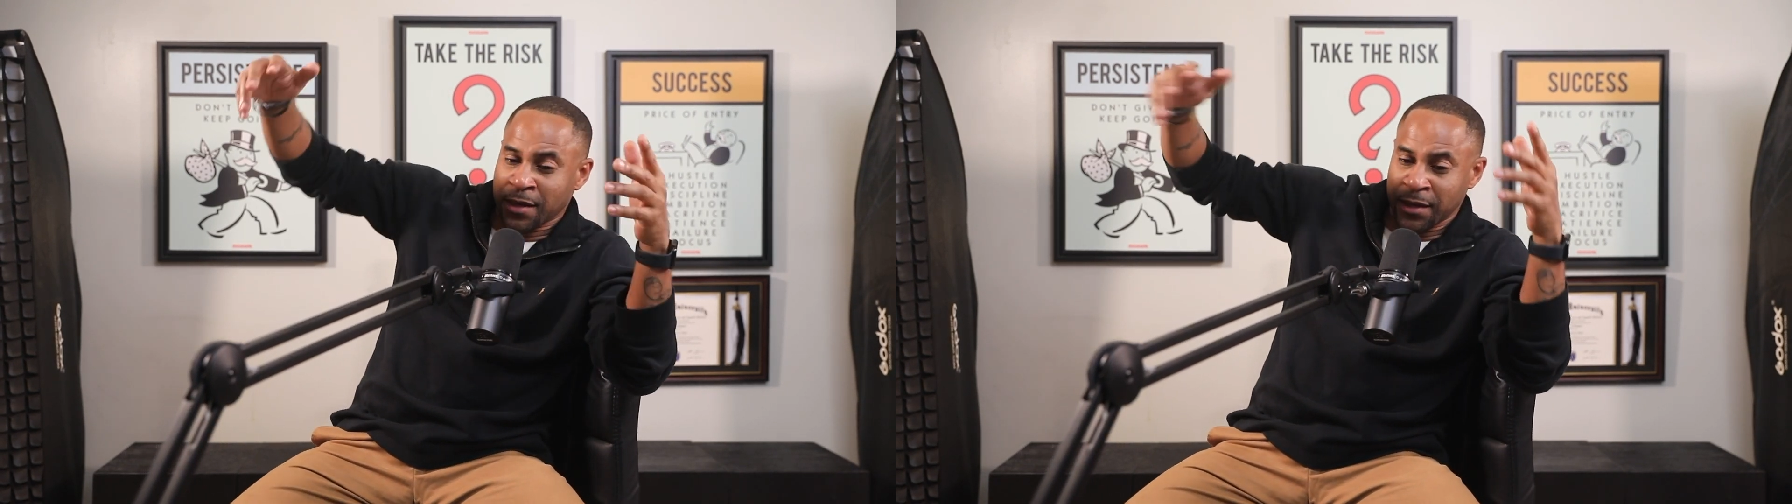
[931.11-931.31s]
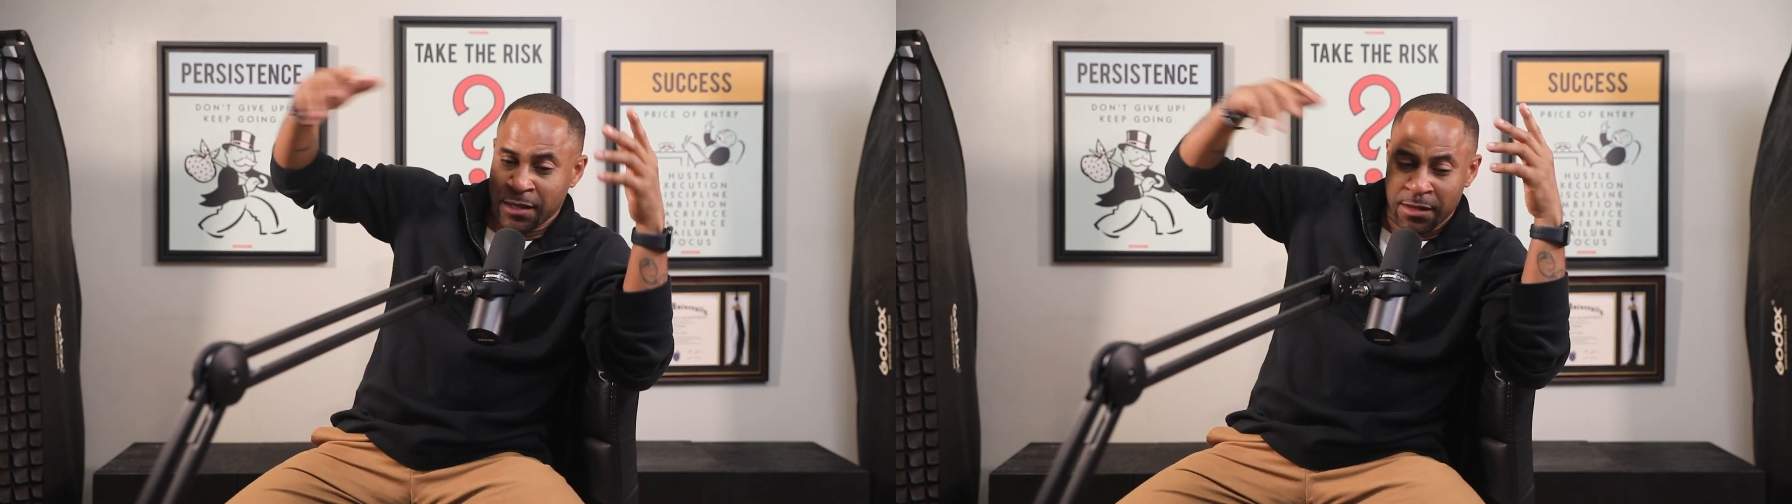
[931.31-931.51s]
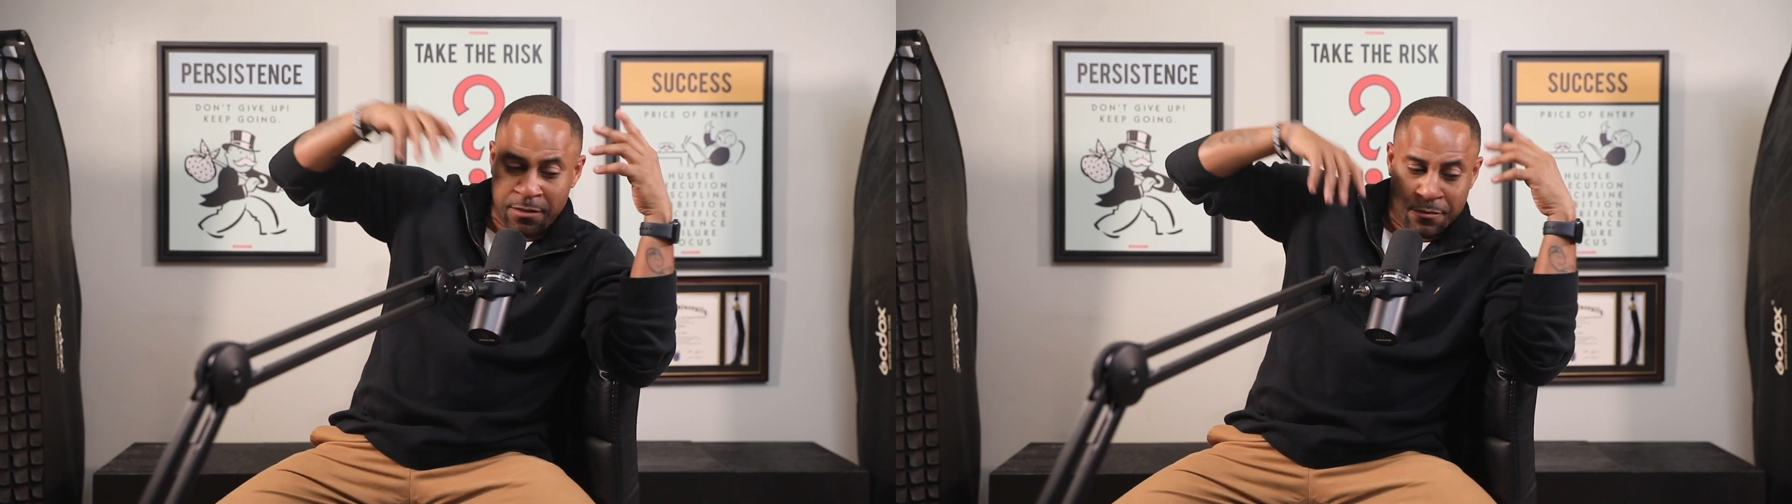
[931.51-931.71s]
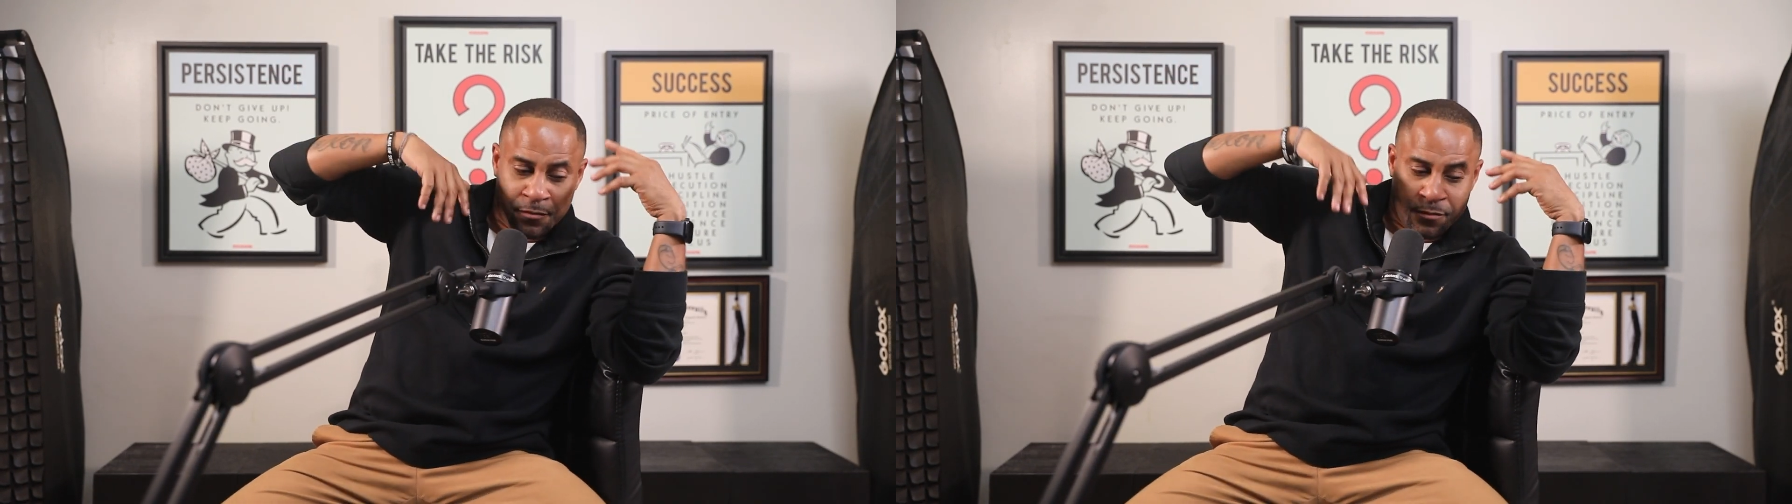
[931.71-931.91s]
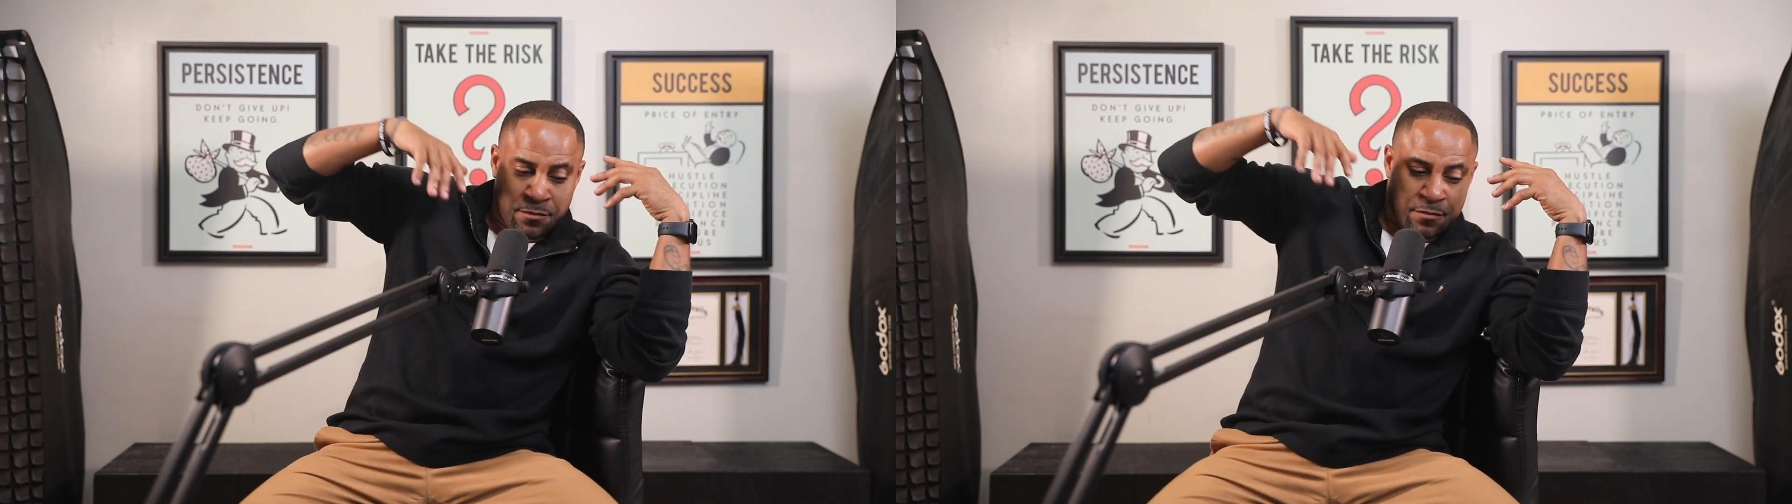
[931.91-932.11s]
eat,
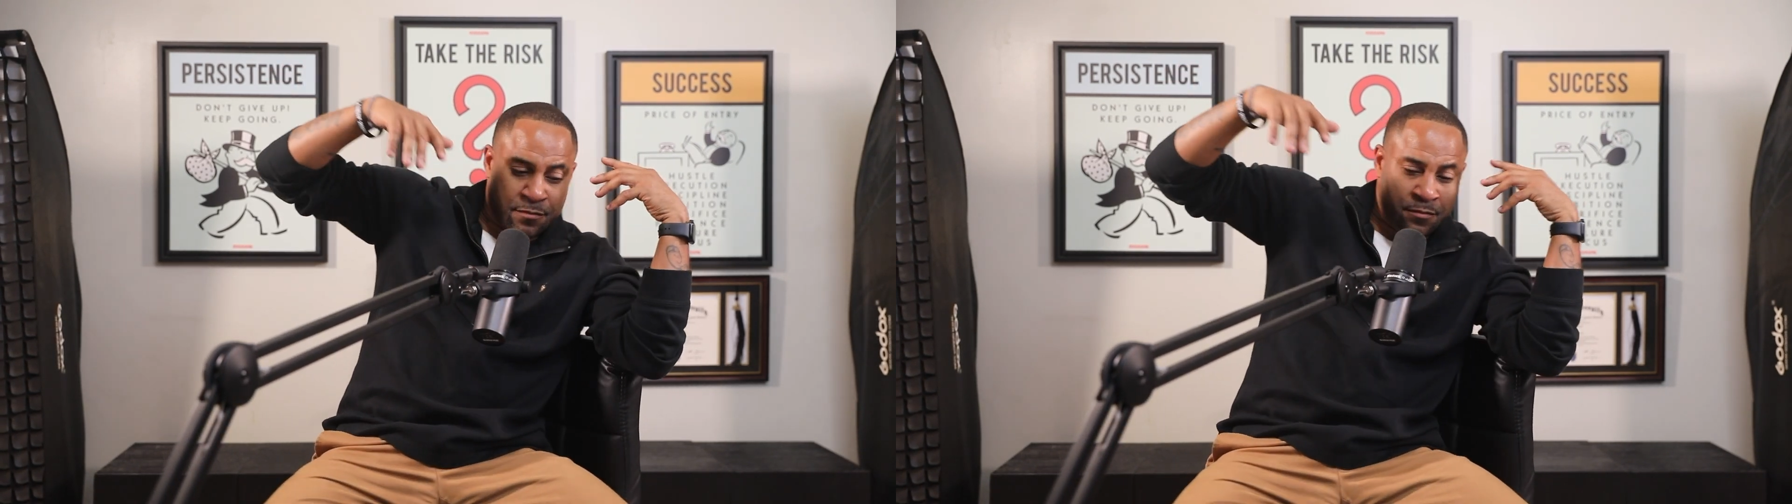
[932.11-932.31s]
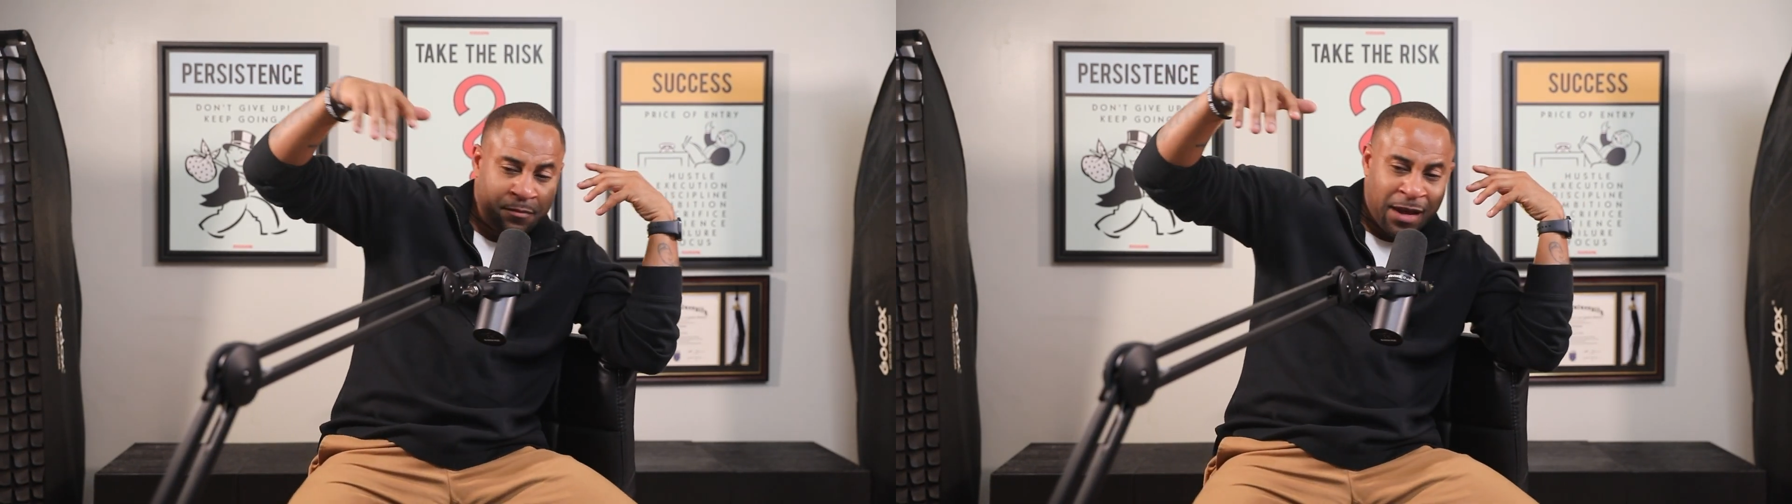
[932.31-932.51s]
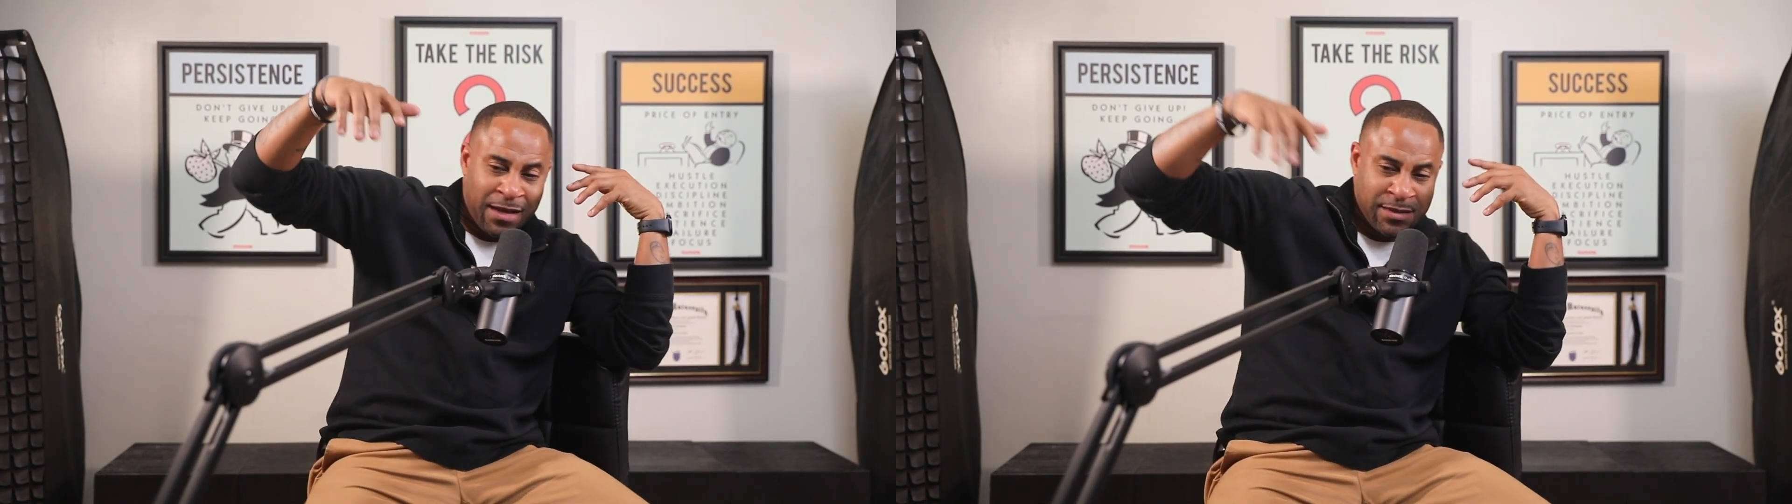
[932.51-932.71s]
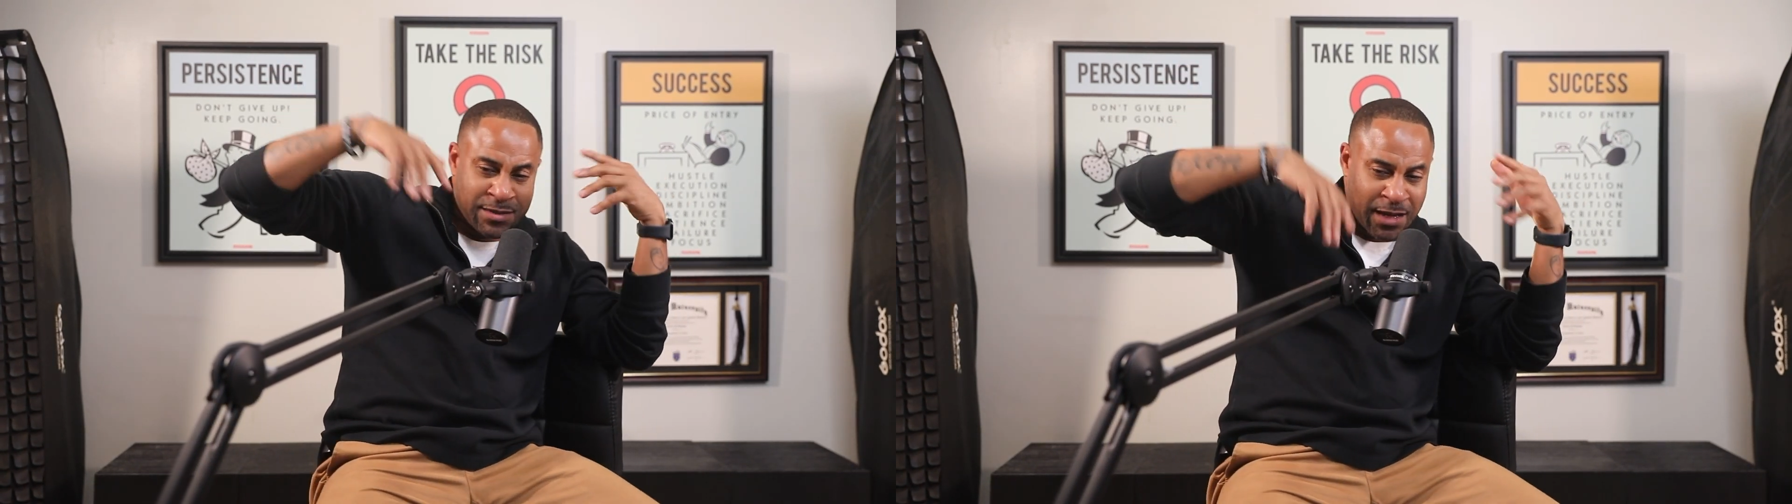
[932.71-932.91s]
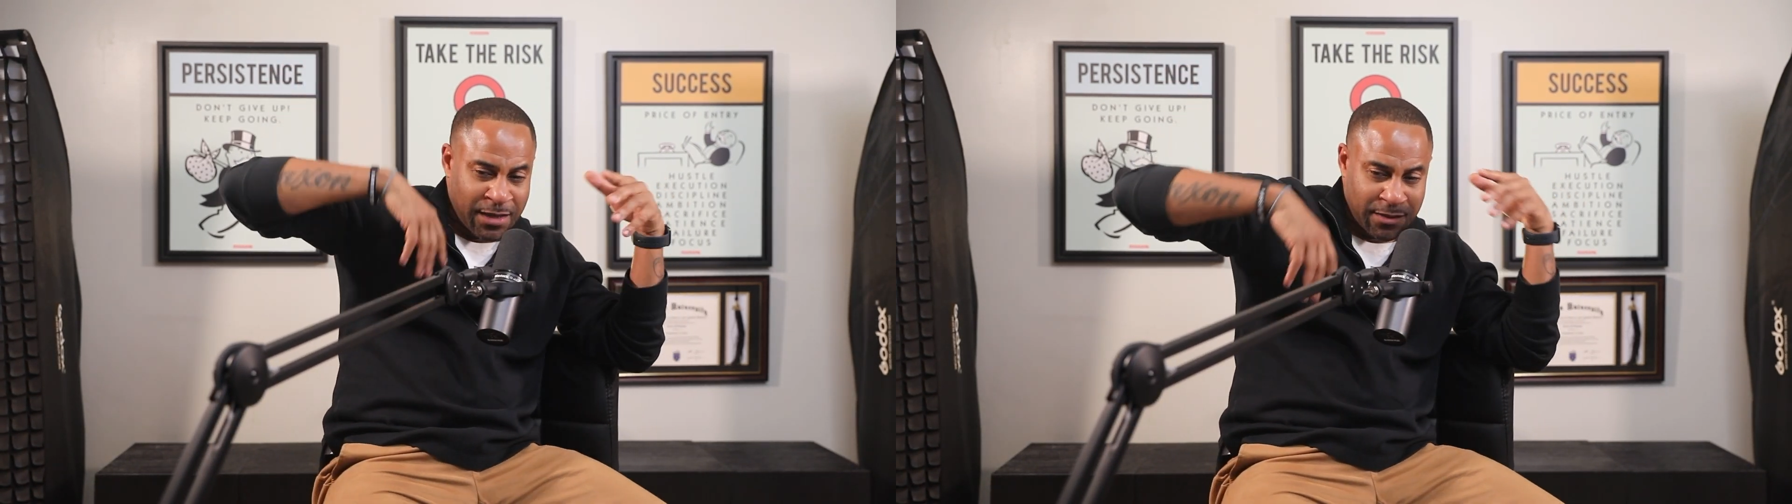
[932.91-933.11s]

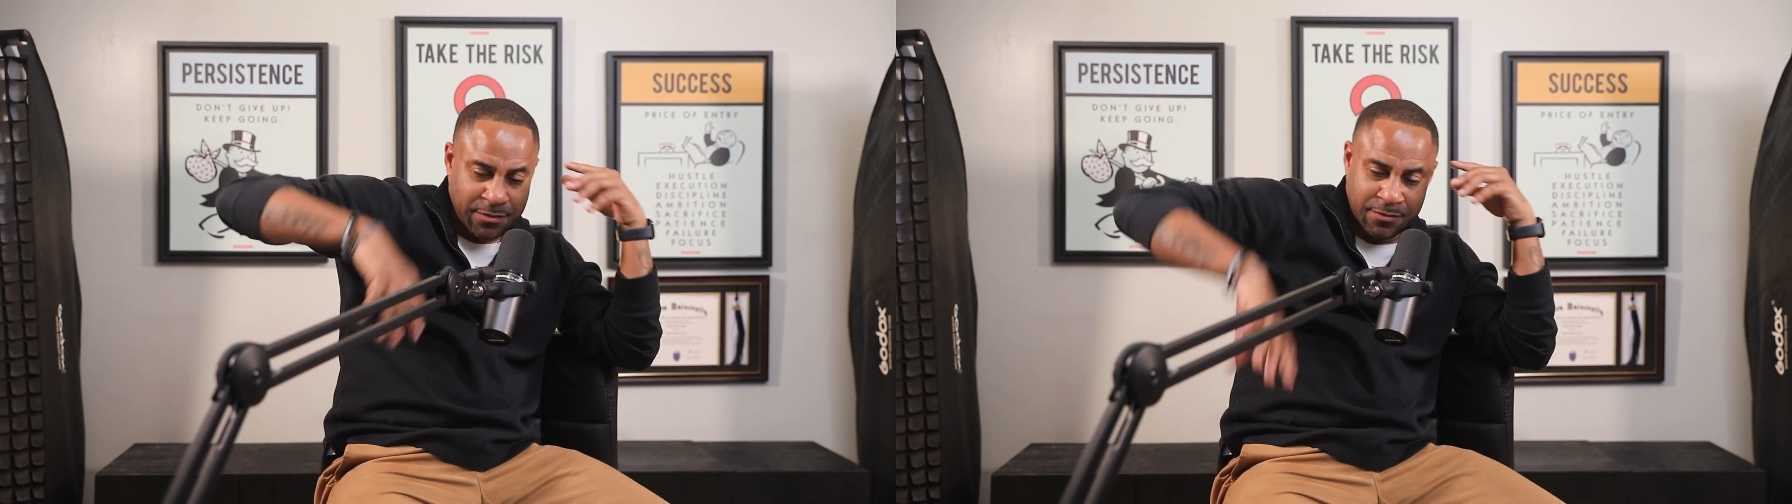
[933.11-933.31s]
intake,